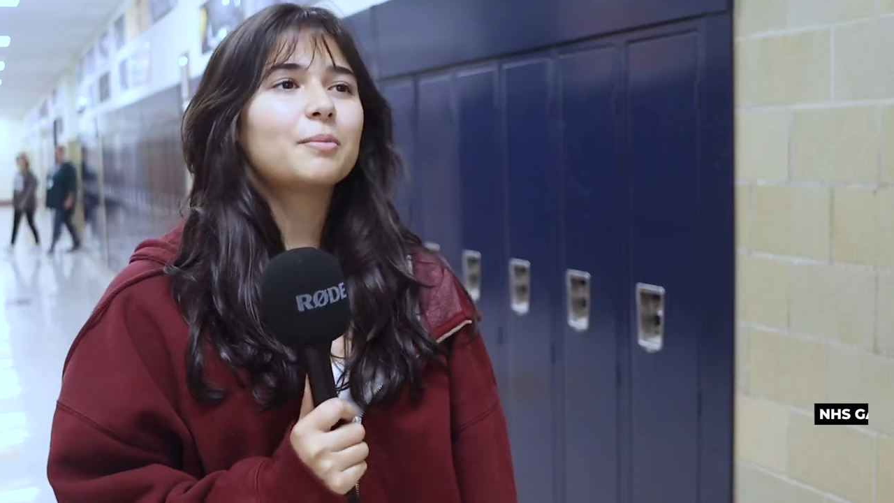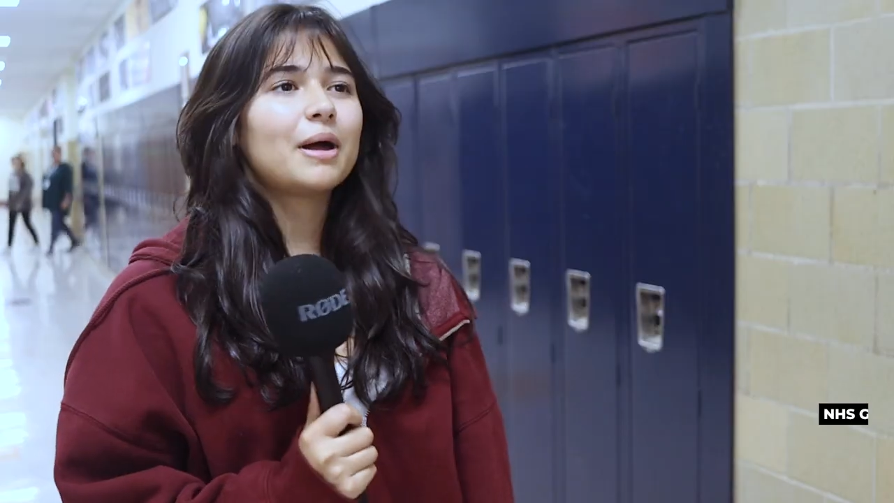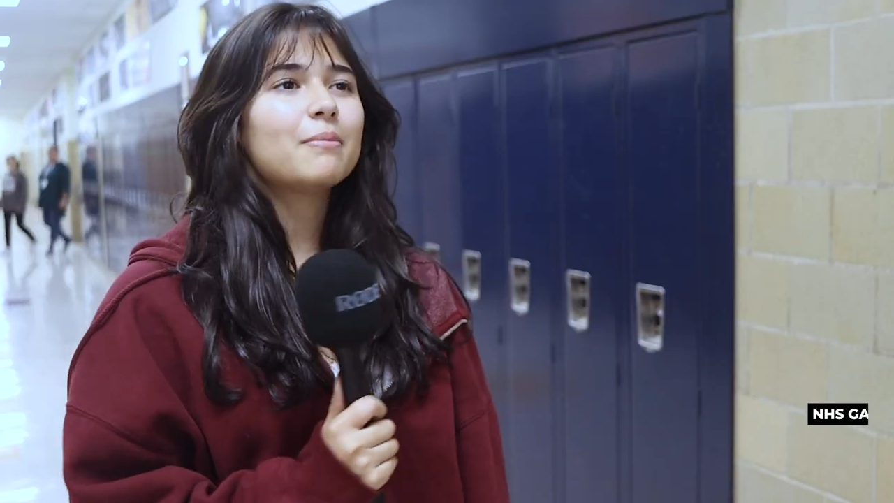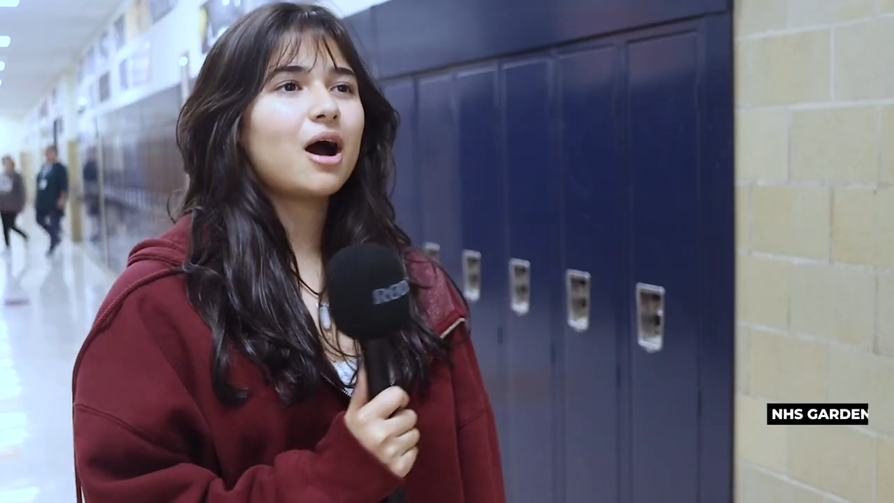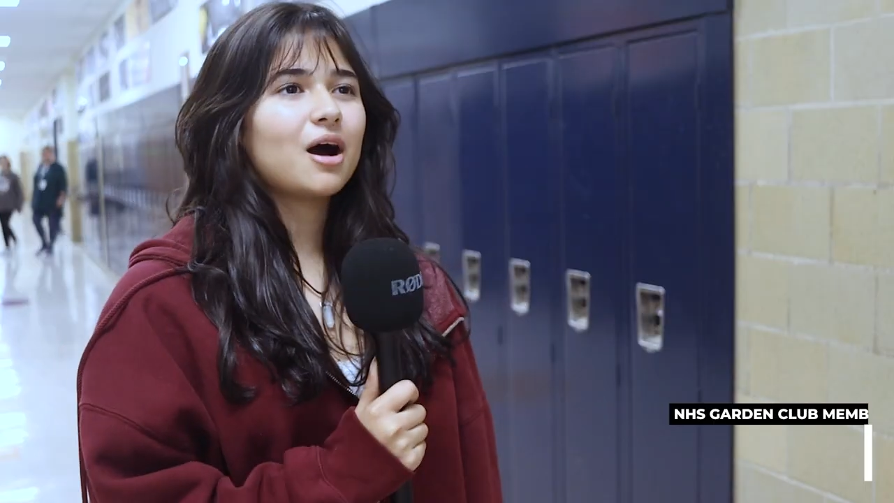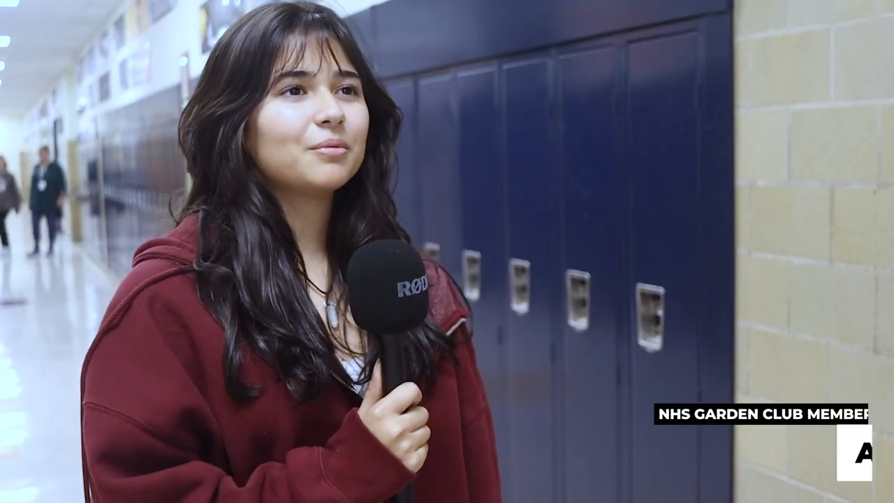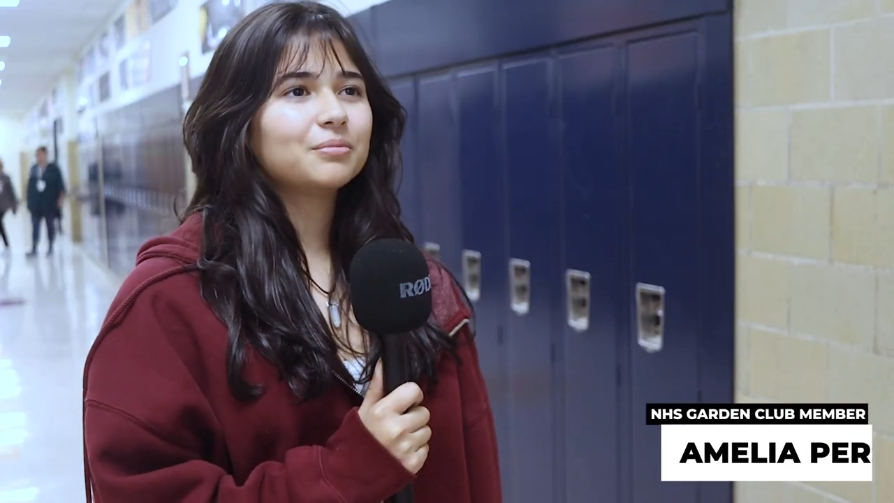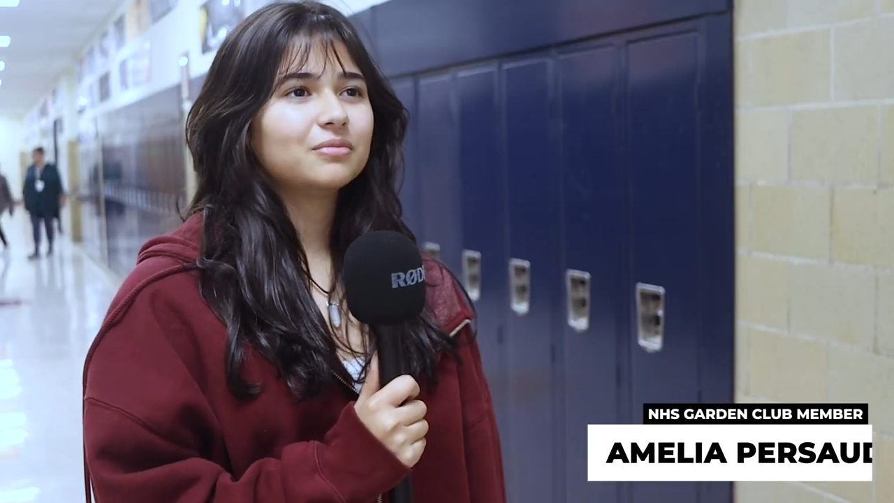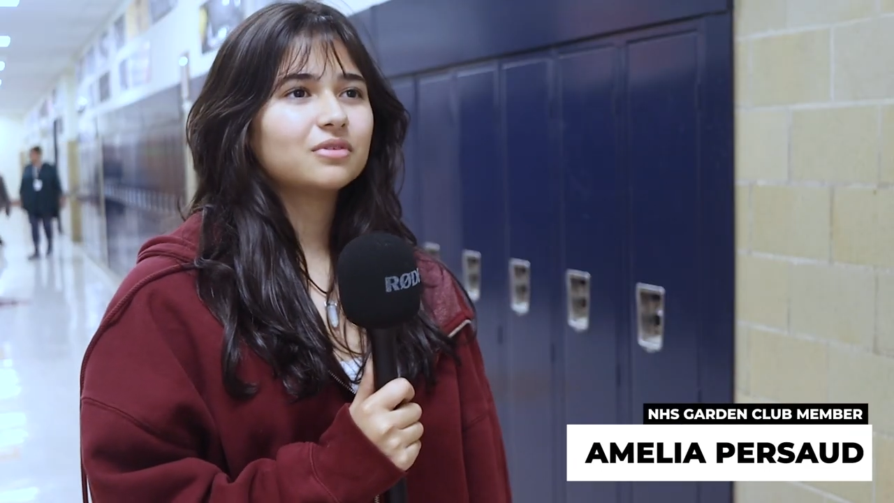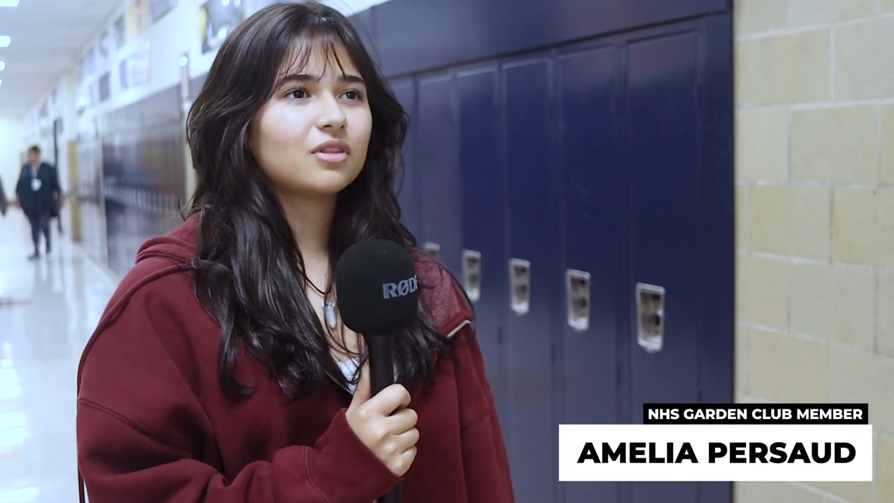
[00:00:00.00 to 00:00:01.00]
Well, my
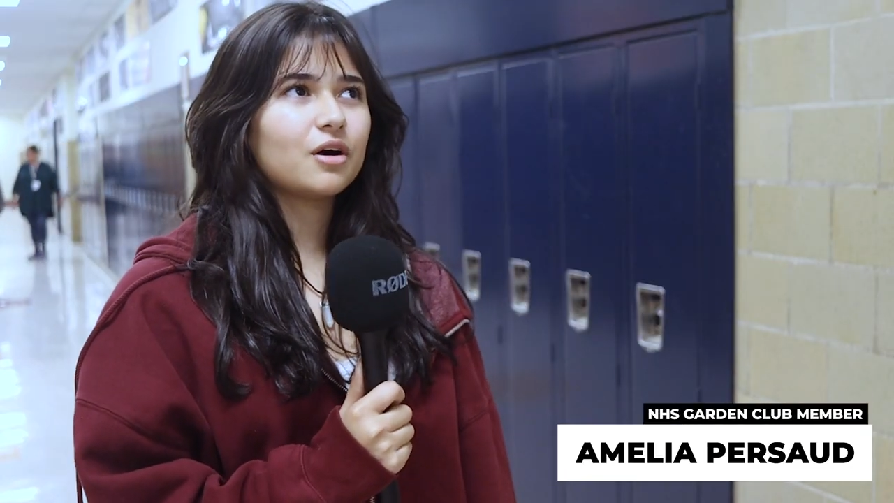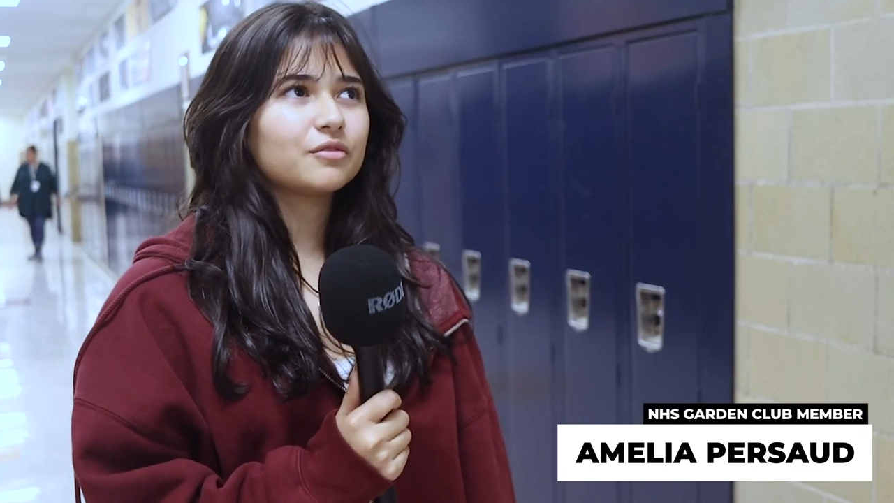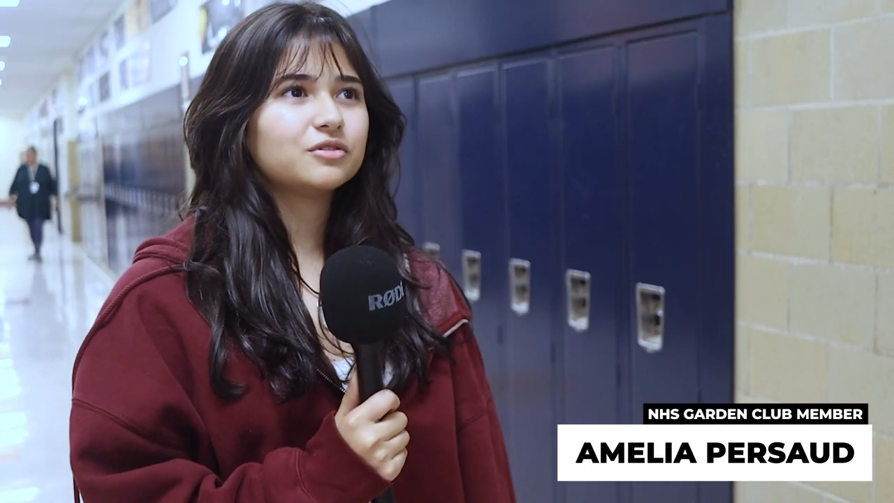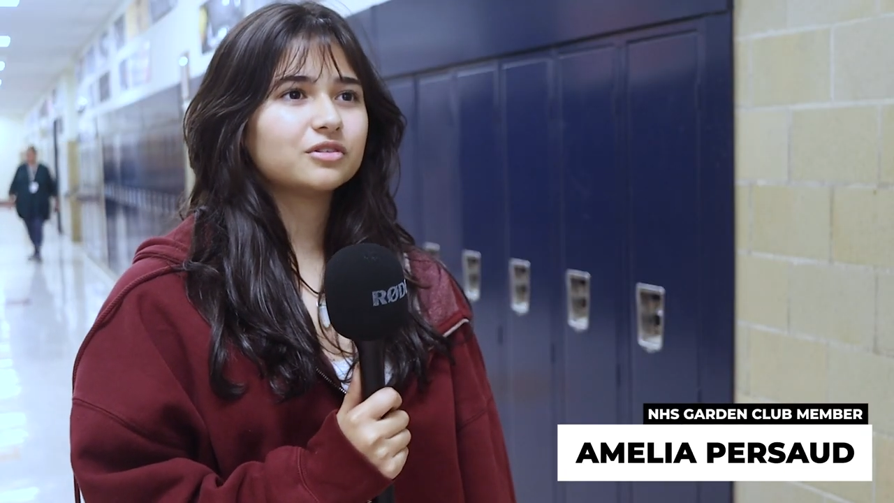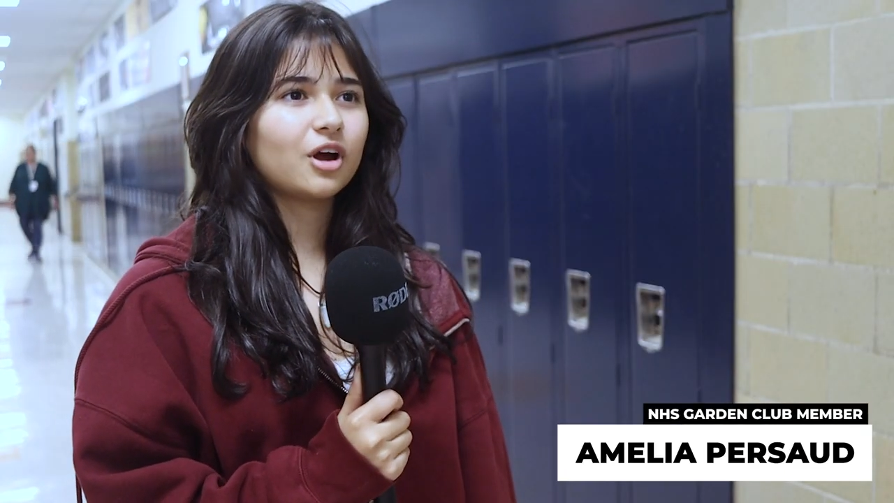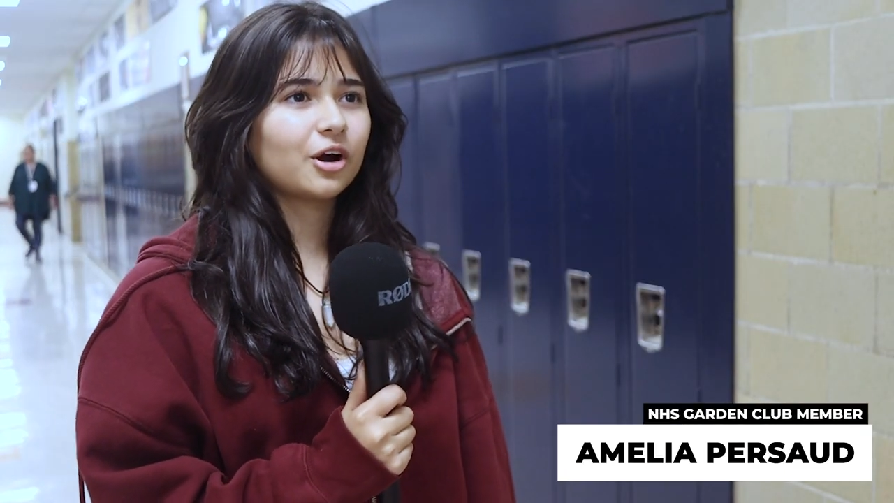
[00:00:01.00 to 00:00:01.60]
mom loved